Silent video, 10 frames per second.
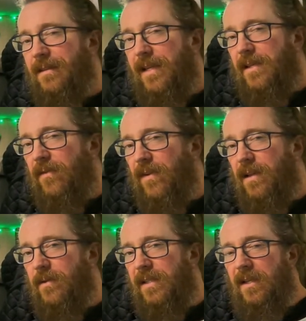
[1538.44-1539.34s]
thanks for
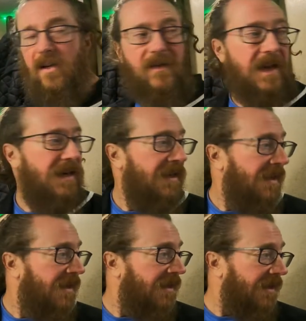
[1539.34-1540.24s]
following us along on that.
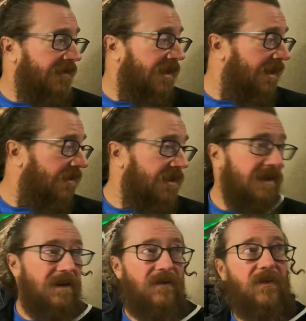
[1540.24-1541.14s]
Everything else in
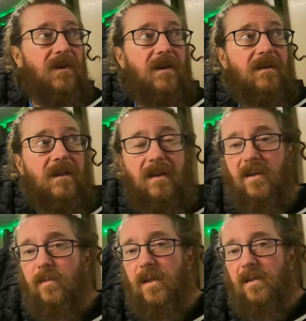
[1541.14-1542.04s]
here for like
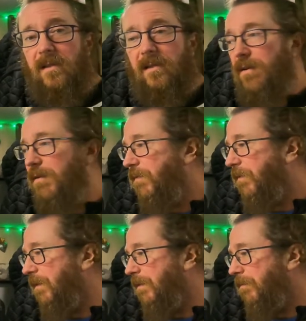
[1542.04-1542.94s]
Christmas is all
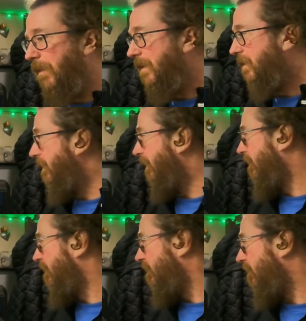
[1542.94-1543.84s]
from last year,
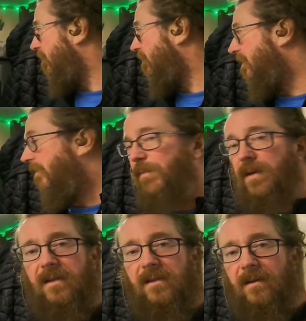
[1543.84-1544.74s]
or stuff we bought
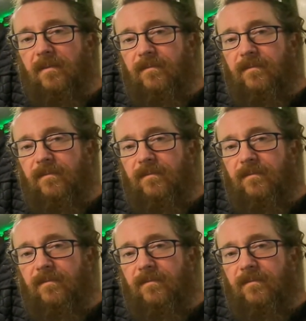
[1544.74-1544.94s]
this year.